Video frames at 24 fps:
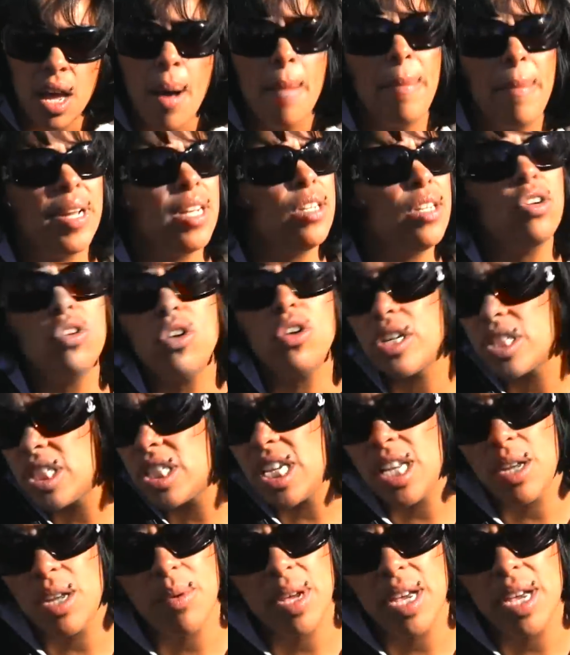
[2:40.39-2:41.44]
but new york
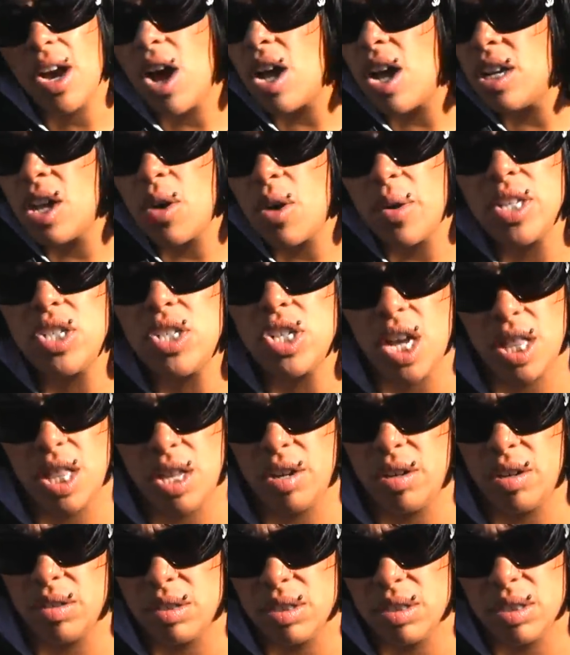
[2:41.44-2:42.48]
city we all know each
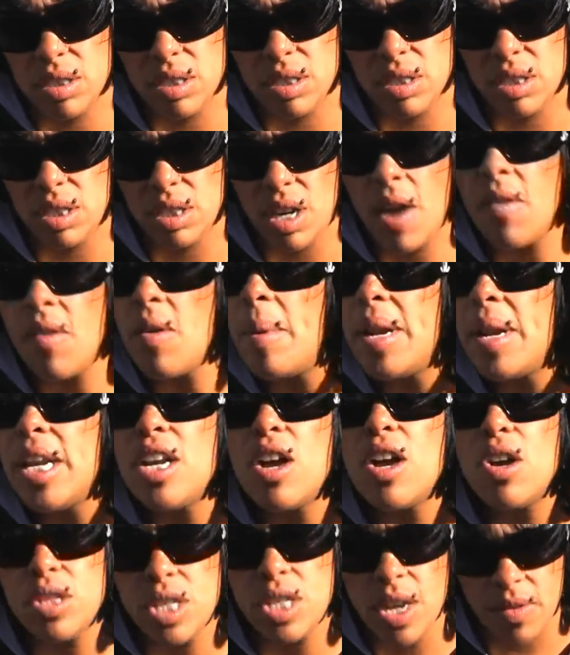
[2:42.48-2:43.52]
other everybody
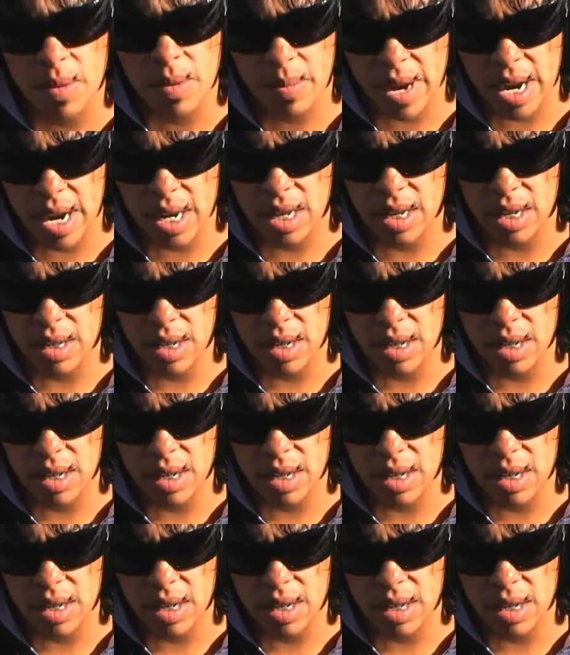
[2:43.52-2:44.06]
knows everybody